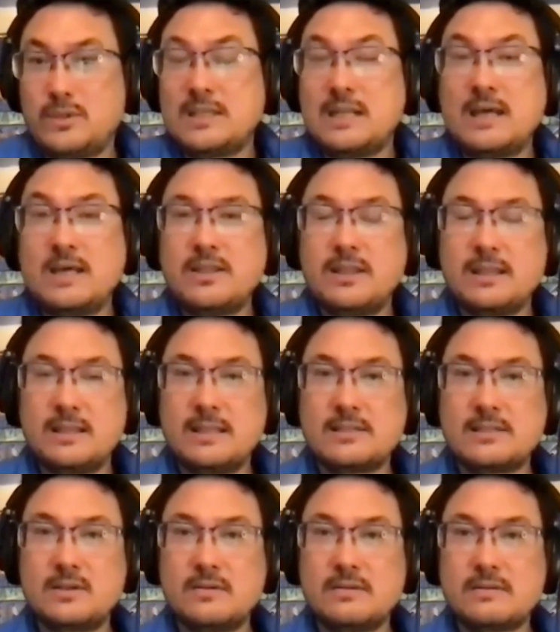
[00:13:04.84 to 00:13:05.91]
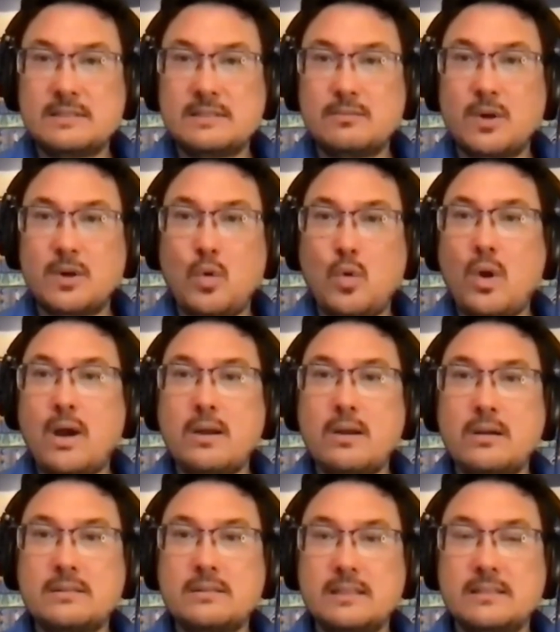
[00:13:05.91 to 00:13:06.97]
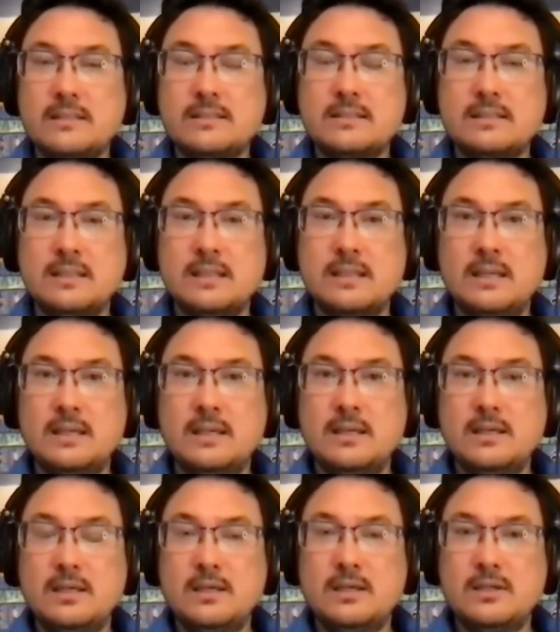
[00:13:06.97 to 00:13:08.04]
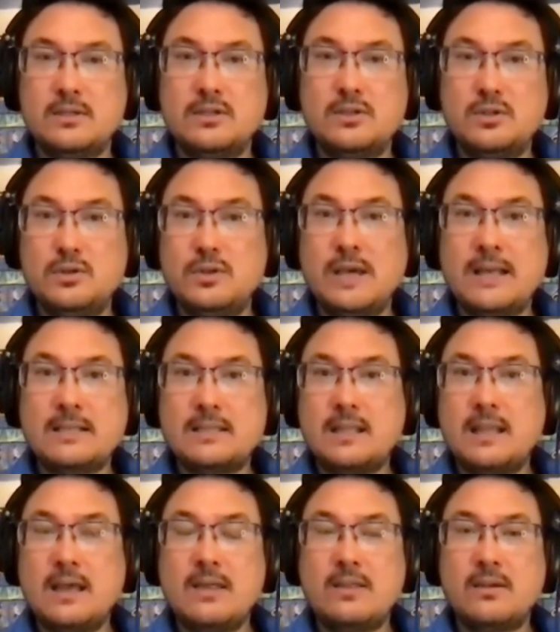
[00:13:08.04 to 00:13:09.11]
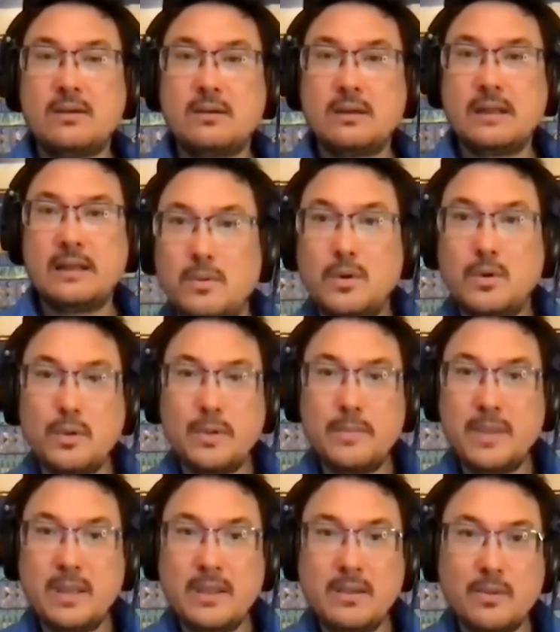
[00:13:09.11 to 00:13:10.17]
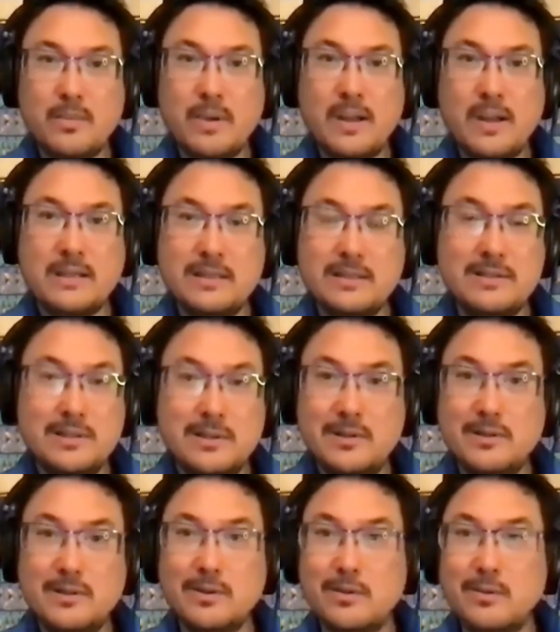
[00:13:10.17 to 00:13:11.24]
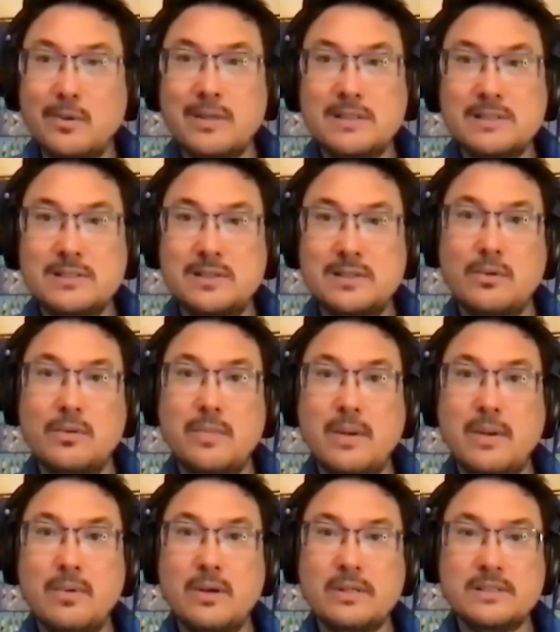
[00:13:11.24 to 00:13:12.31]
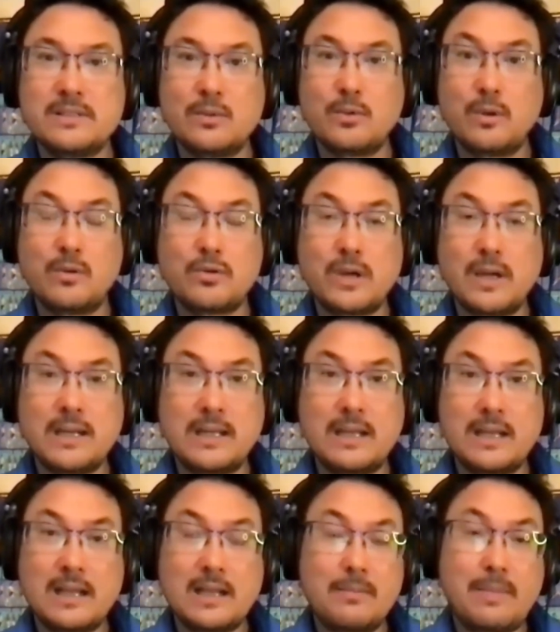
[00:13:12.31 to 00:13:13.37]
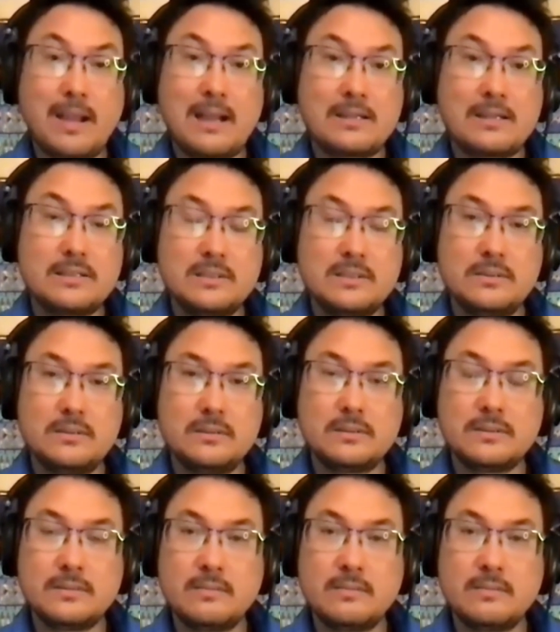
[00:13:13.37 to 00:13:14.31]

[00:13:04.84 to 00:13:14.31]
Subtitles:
nothing that sort of requires us to do that together. What are we being reminded to do, or what is the remembrance that we're trying to connect back to?